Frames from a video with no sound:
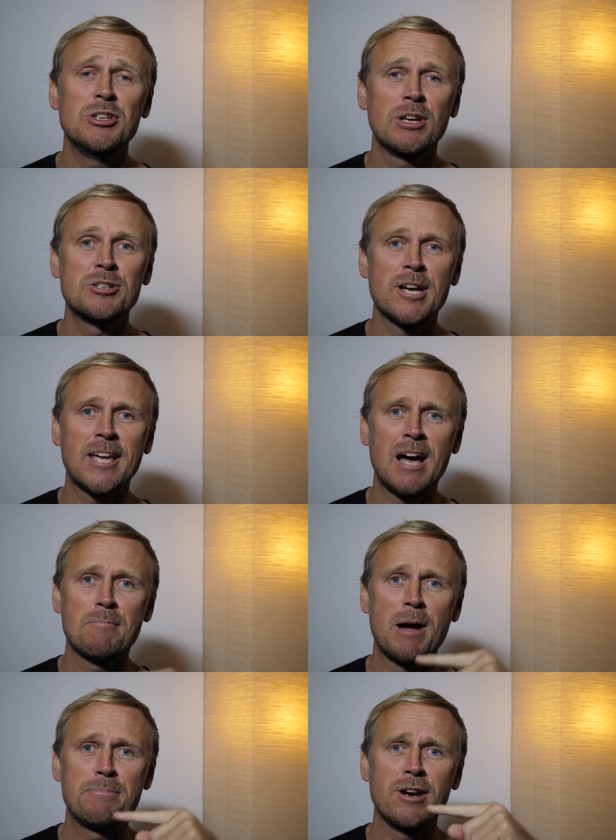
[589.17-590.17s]
You can check
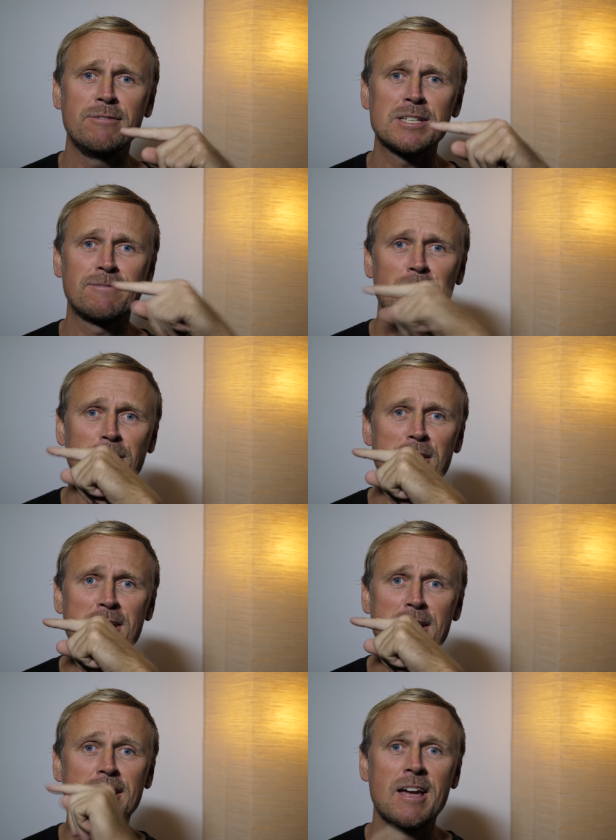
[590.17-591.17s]
out my previous vlog
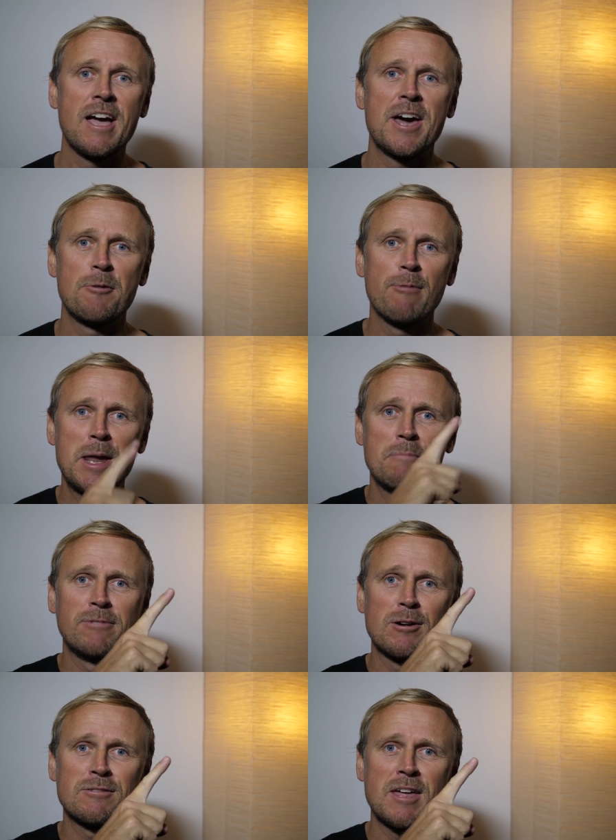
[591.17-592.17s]
here and a random
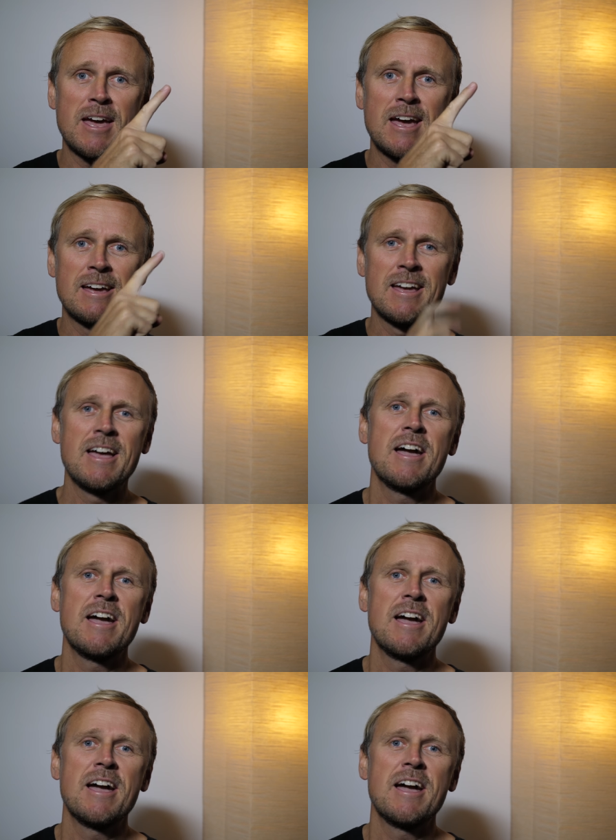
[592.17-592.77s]
vlog there.